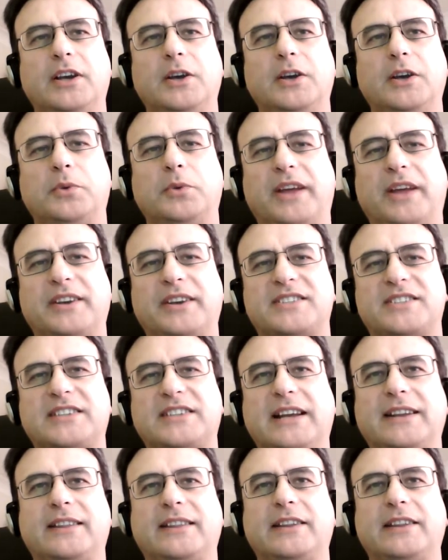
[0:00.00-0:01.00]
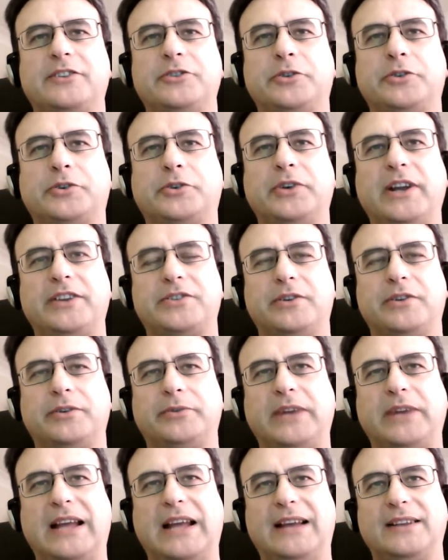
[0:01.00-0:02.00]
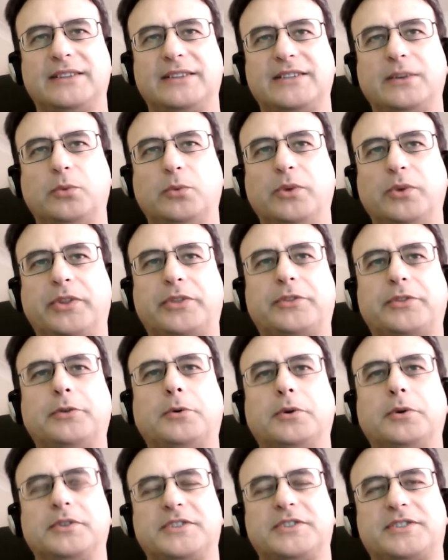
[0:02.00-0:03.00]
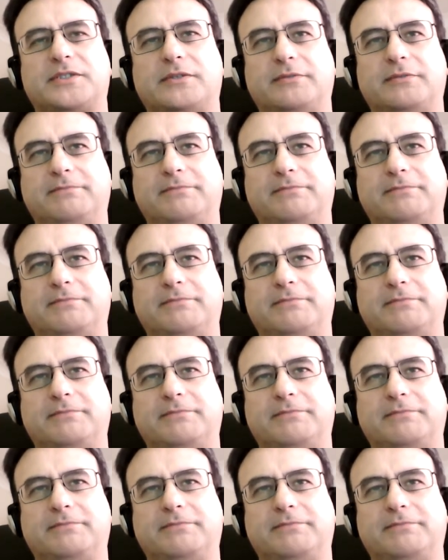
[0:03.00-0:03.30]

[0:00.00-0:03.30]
with understanding that you create your own reality with thoughts.